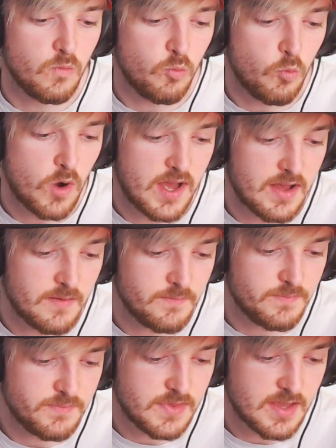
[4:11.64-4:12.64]
if
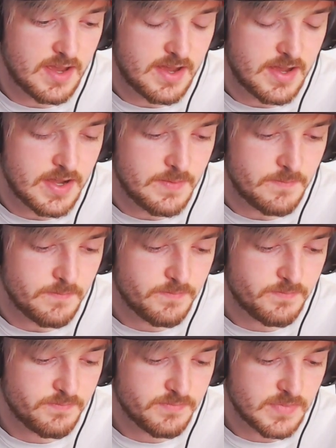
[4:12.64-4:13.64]

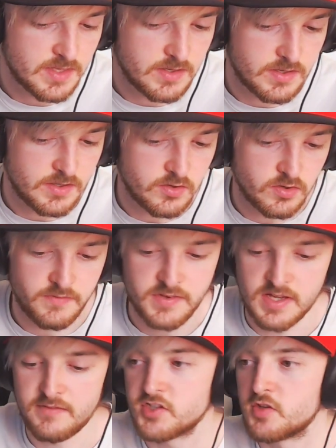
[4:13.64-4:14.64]

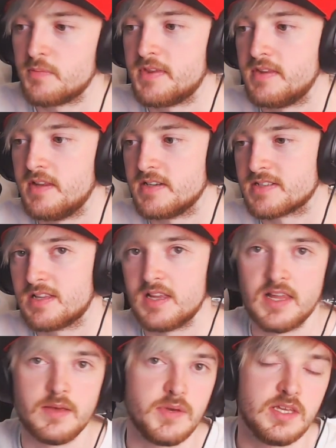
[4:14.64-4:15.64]
it's something that has
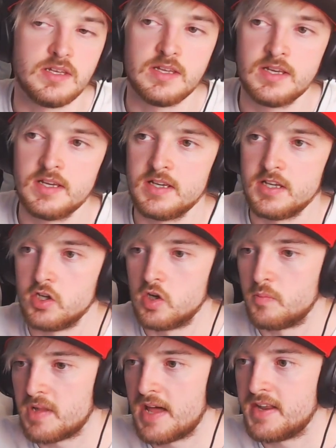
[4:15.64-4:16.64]
clearly been, you know,
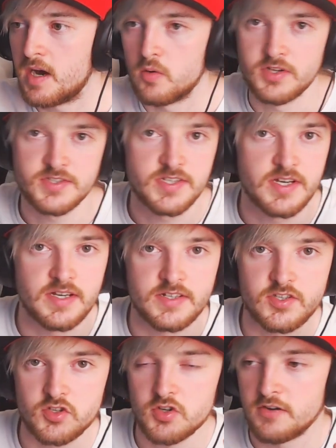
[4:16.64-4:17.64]
planned out, and it's a
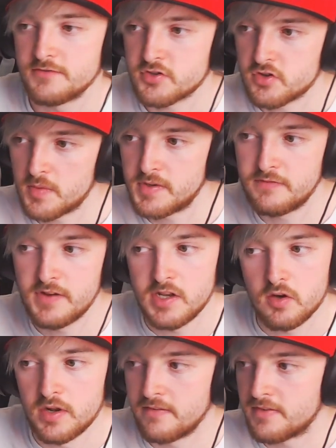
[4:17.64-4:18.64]
sort of scripted
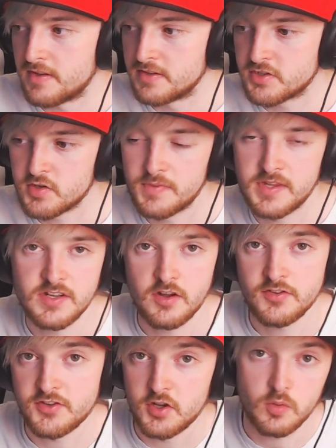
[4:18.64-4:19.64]
video and everything, there's something
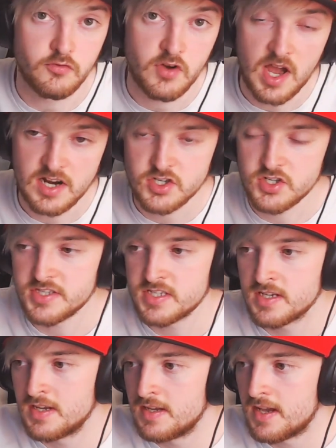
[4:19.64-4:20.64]
not to do with reactions,
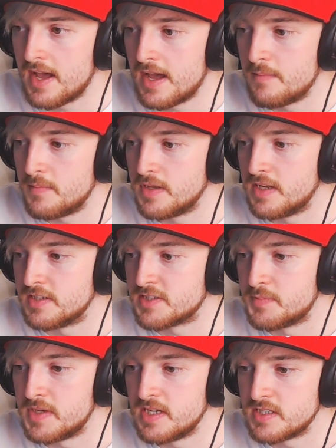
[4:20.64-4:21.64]
and to
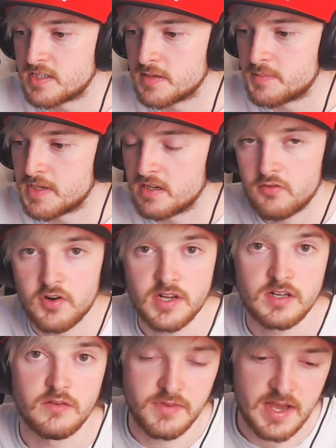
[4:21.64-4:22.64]
be
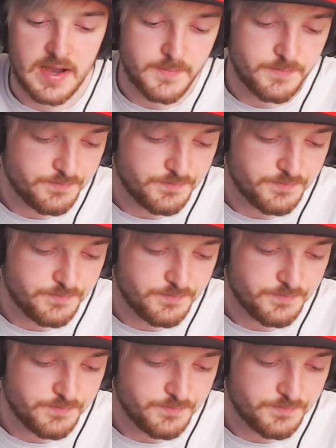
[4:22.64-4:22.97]
critical of that,